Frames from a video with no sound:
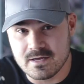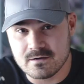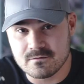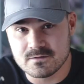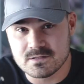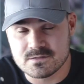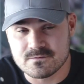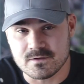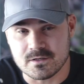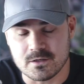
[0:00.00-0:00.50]
end of
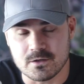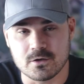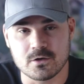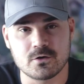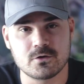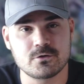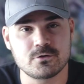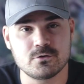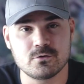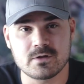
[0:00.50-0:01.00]
this
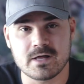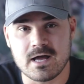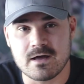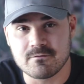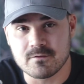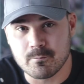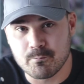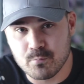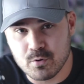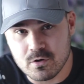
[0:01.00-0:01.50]
video, you'll
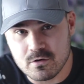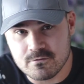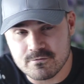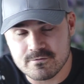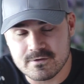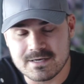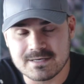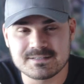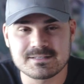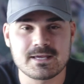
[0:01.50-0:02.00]
have a
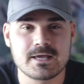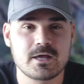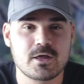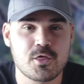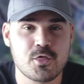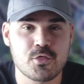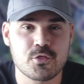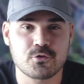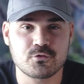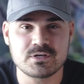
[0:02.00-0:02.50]
perfect
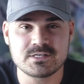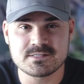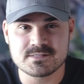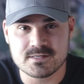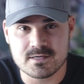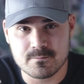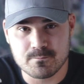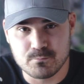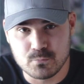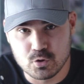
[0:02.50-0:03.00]

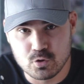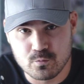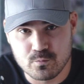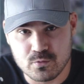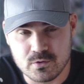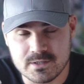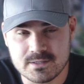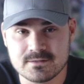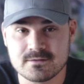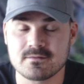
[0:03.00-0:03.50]
3-step
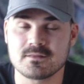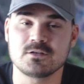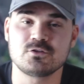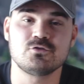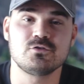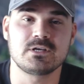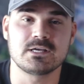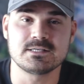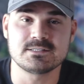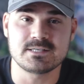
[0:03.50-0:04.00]
blueprint that
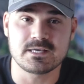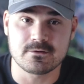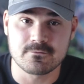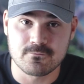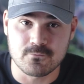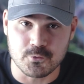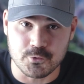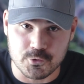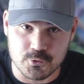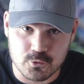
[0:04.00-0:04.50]
you can take
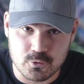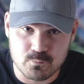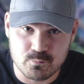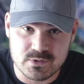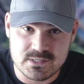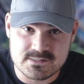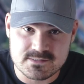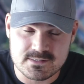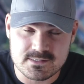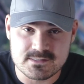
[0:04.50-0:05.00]
for your
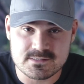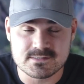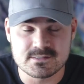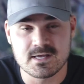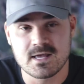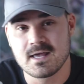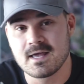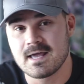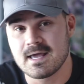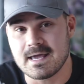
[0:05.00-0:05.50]
business,
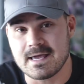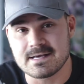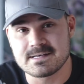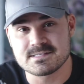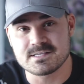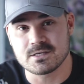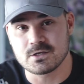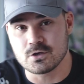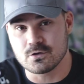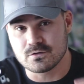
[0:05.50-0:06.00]

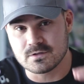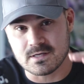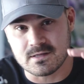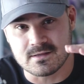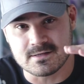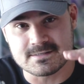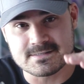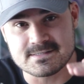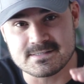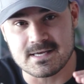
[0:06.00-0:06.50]
execute
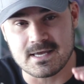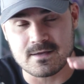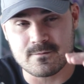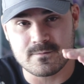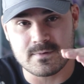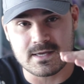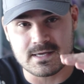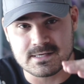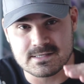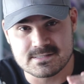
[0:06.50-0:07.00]
the
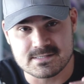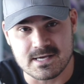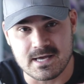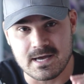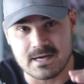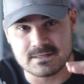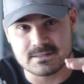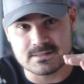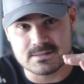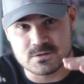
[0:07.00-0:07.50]
same
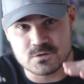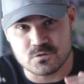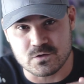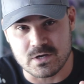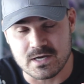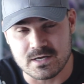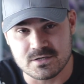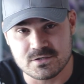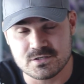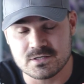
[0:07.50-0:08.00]
exact
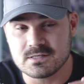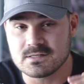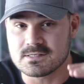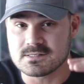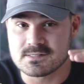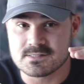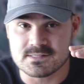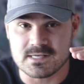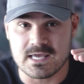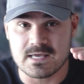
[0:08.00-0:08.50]
strategy, the
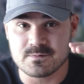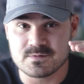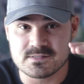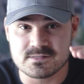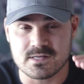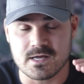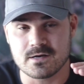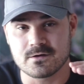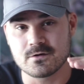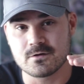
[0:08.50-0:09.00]
same
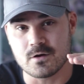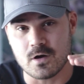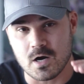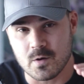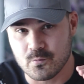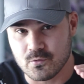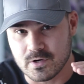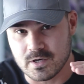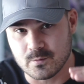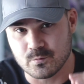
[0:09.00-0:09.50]
standard
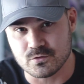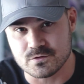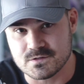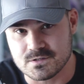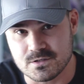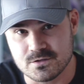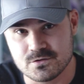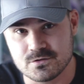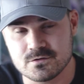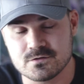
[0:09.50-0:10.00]
operating
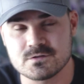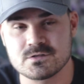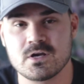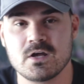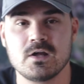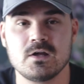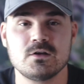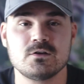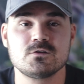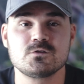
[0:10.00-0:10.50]
procedures,
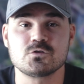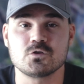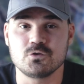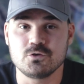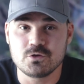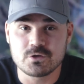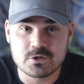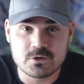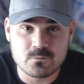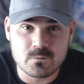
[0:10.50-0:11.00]
so
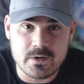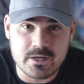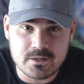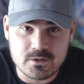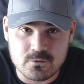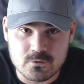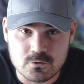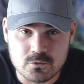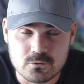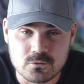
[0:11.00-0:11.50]
you can
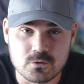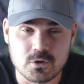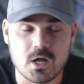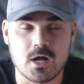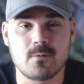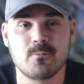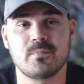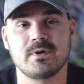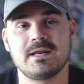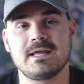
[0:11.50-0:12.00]
rank your local
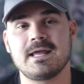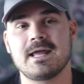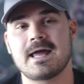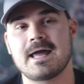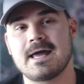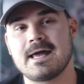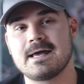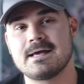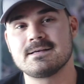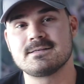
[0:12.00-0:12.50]
company
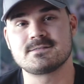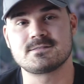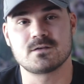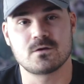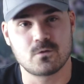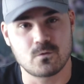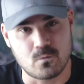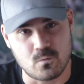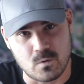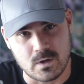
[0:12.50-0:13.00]

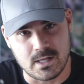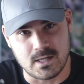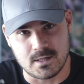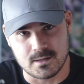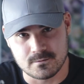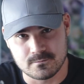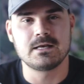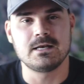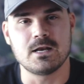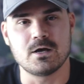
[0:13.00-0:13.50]
as well.
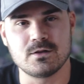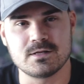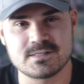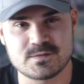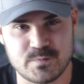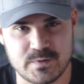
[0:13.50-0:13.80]
Now let's